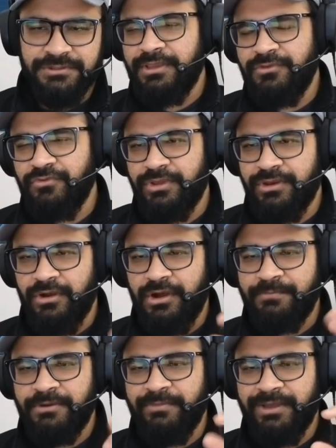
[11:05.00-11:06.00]
you can
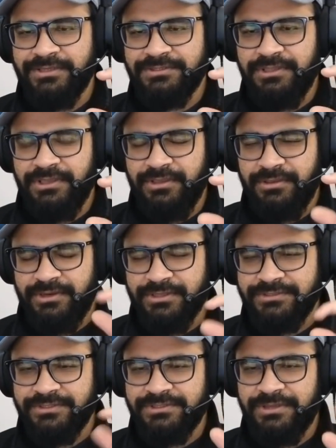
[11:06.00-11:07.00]
optimize the
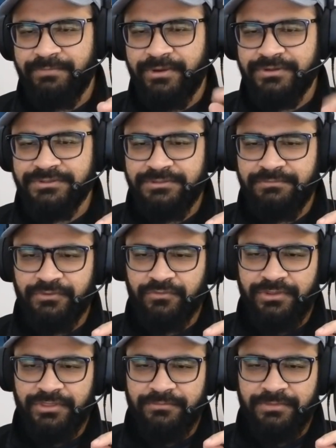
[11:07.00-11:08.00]
distance comparison
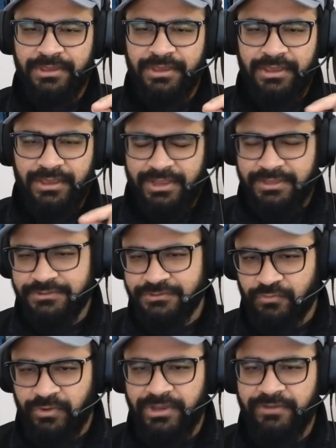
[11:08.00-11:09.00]
between them. It's
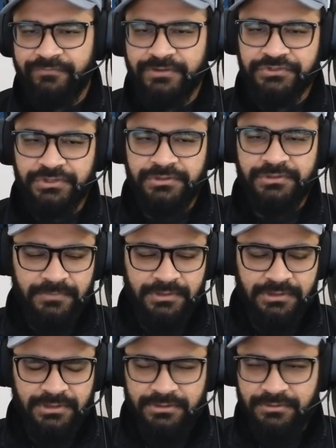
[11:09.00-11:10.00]
quite efficient,
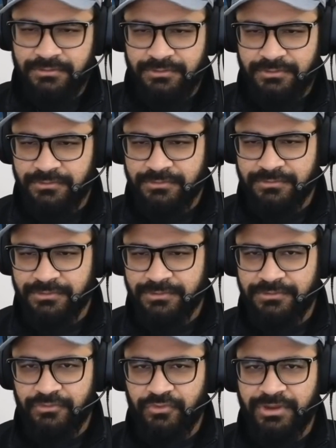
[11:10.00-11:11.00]
and
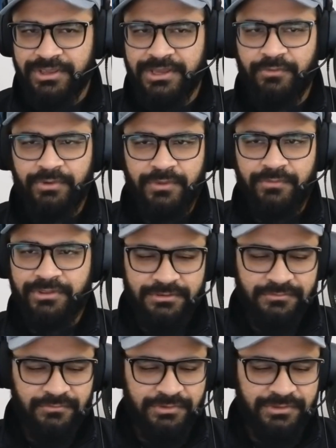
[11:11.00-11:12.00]
you can get away with
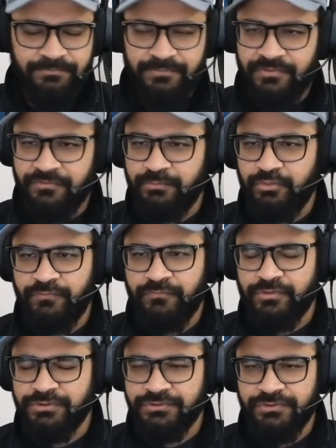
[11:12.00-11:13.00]
just brute
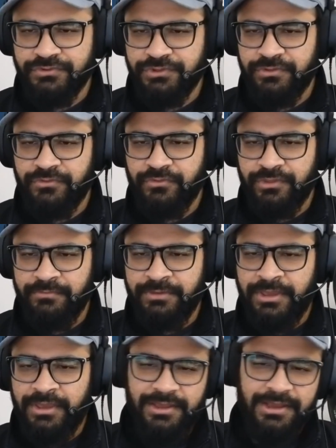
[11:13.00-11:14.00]
force searching through them
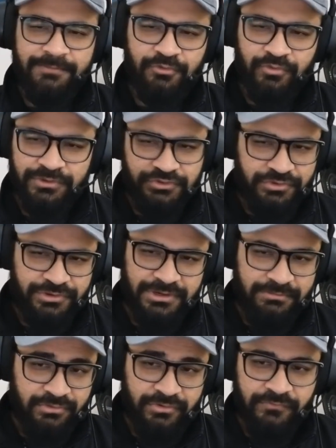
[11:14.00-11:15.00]
up to a certain number of